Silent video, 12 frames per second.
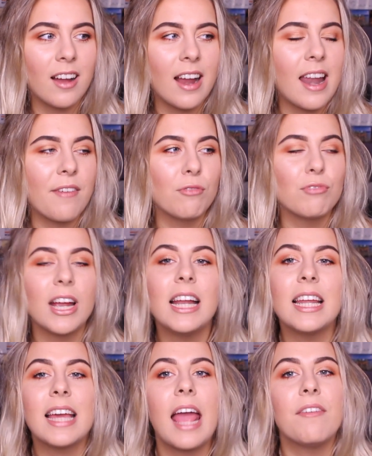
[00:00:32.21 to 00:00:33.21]
I never
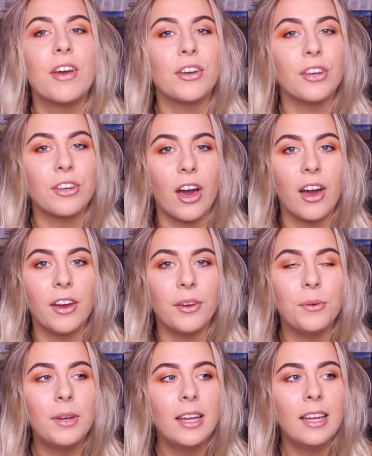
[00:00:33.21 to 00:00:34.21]
really gave it a good
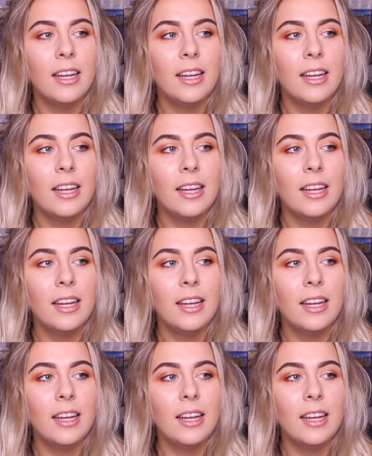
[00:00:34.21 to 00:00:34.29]
go.